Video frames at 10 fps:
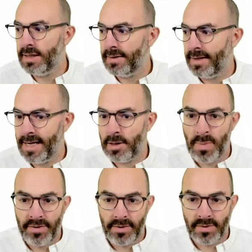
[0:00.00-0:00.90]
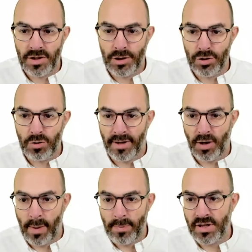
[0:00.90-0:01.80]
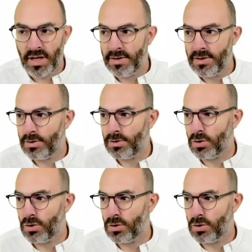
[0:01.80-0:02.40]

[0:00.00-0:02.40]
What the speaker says: The get method is used by the website. So